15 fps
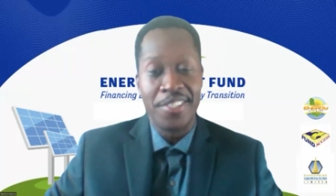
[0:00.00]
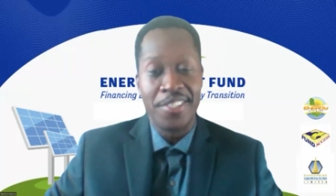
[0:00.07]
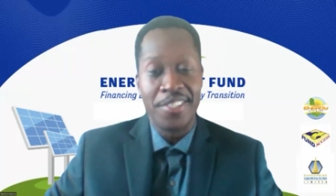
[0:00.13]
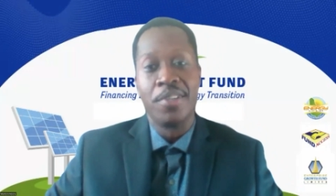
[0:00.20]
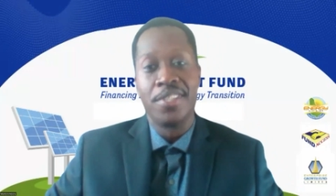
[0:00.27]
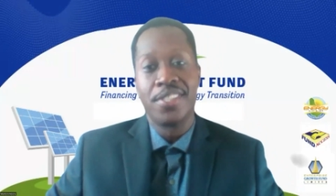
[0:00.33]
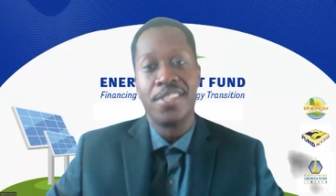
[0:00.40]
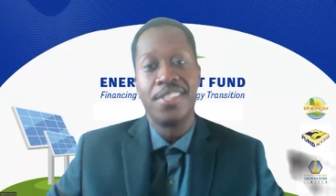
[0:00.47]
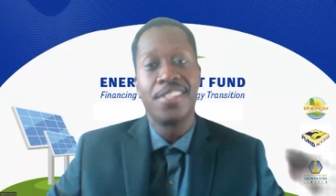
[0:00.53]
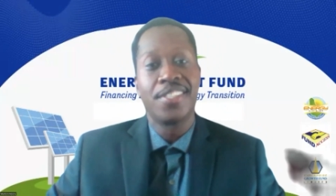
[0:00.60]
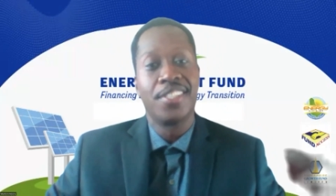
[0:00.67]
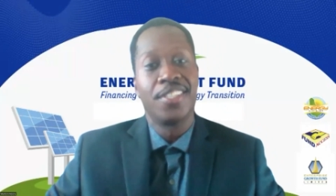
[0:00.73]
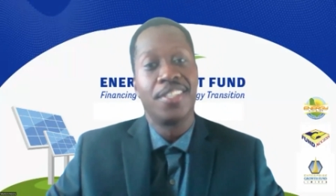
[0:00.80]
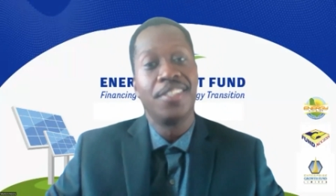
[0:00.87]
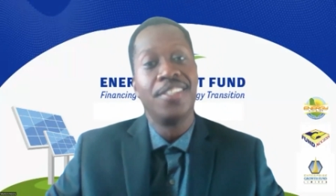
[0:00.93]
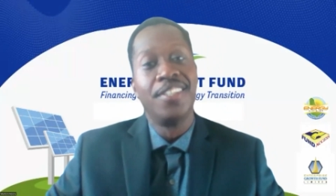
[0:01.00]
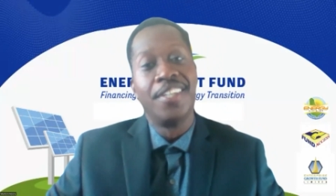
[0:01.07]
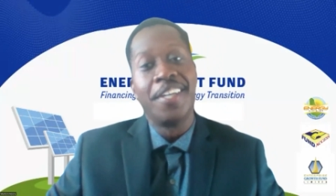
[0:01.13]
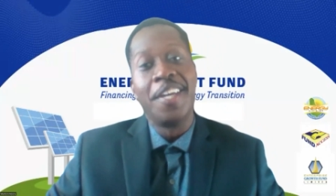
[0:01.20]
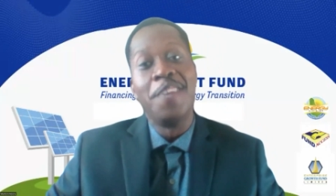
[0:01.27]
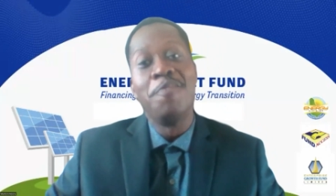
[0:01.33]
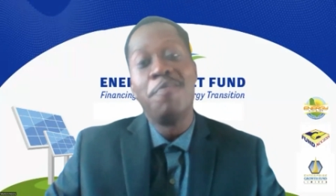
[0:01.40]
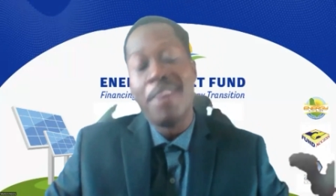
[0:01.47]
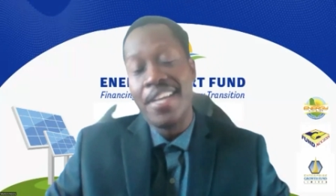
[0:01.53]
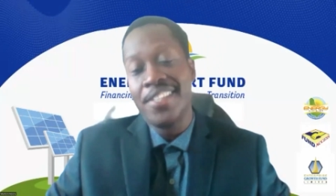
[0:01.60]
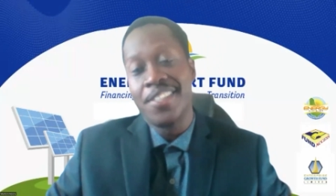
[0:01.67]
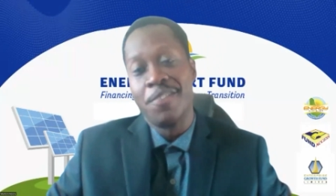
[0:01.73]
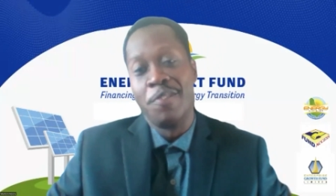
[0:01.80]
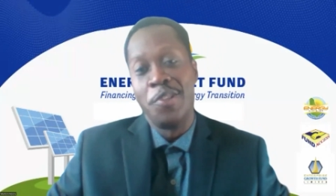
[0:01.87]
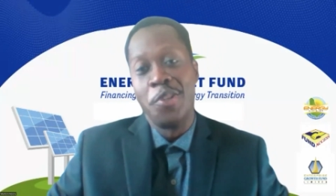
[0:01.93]
persons to invest
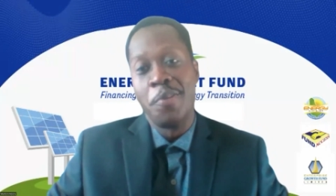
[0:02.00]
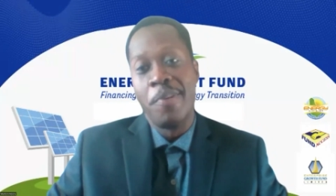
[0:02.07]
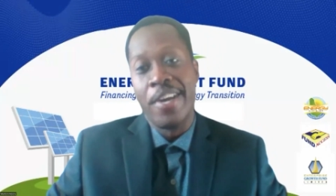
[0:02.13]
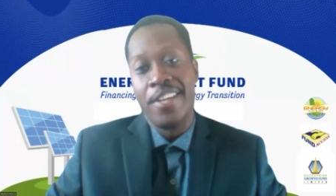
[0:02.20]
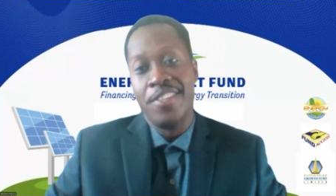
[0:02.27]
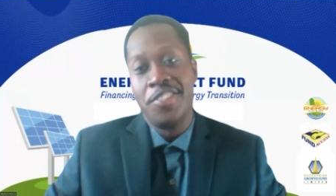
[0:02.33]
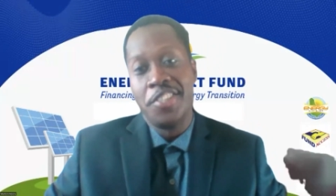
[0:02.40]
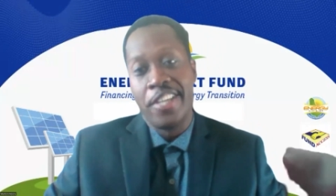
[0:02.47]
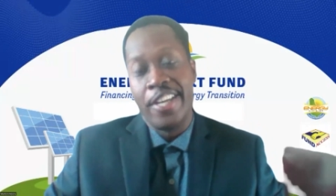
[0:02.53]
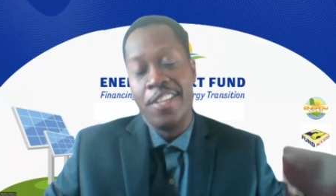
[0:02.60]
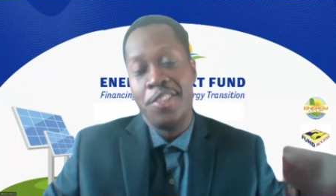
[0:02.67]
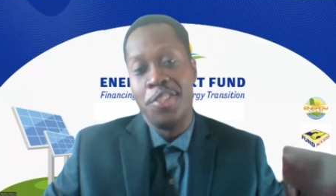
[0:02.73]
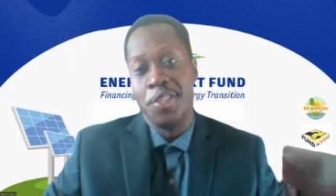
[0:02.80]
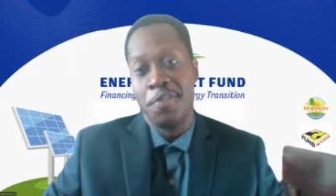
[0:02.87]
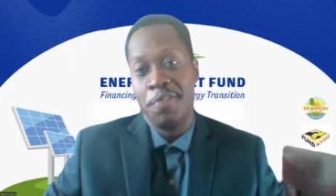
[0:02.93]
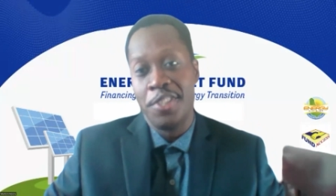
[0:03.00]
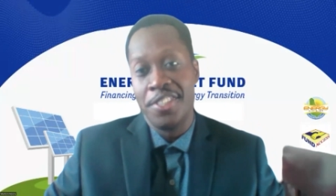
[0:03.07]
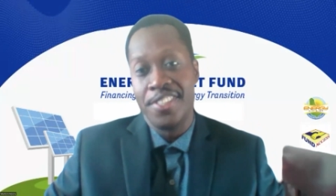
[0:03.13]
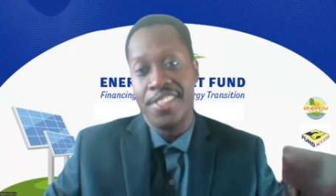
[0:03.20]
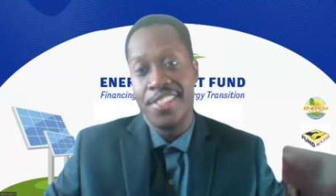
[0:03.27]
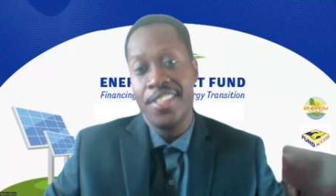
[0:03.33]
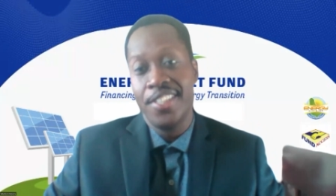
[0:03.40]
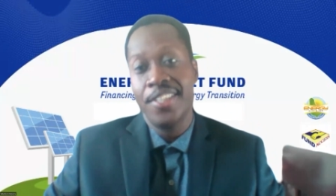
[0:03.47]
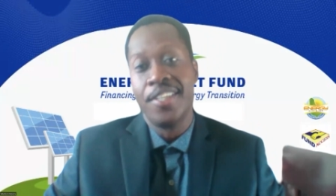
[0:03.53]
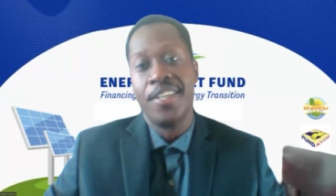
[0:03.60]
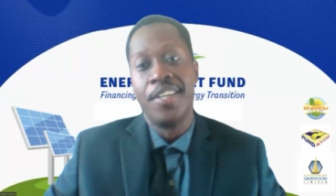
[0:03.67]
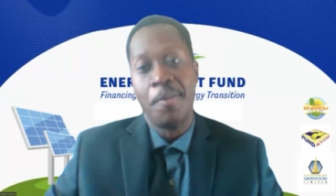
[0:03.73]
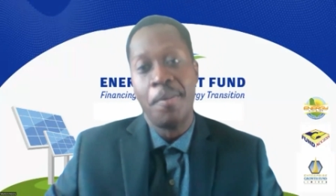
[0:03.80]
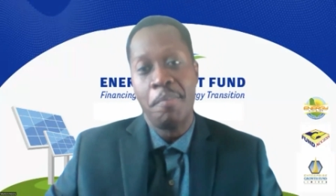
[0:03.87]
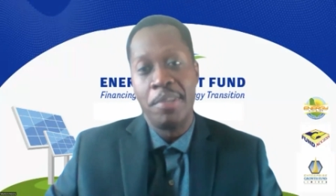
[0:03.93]
in renewable energy and energy efficiency,
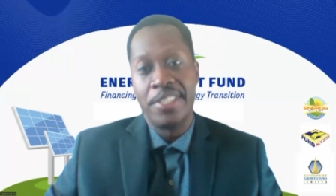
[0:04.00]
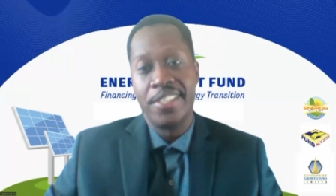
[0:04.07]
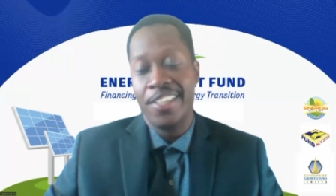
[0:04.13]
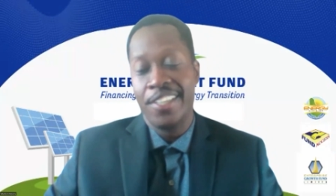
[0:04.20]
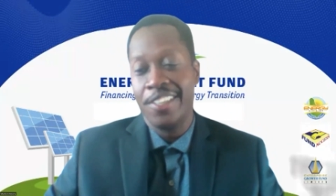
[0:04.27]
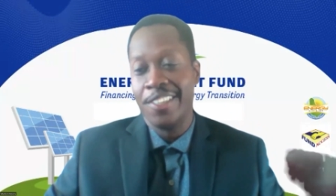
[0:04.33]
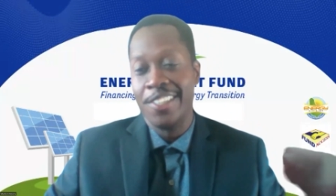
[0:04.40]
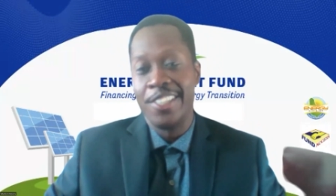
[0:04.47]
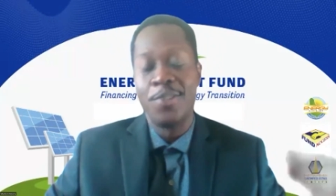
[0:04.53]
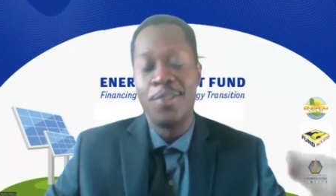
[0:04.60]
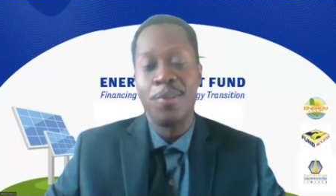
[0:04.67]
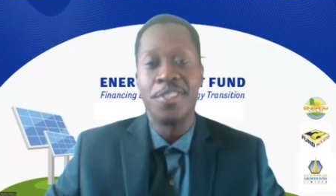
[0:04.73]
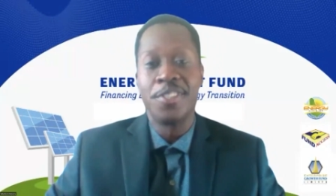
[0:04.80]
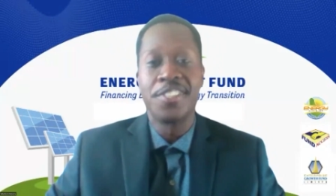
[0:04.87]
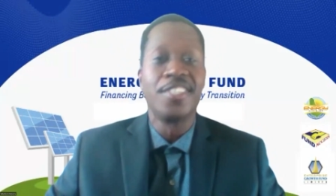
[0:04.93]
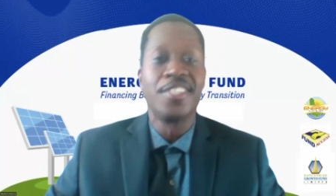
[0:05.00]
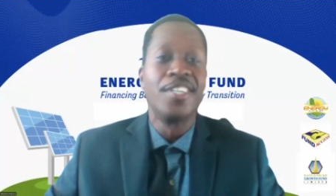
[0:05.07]
particularly those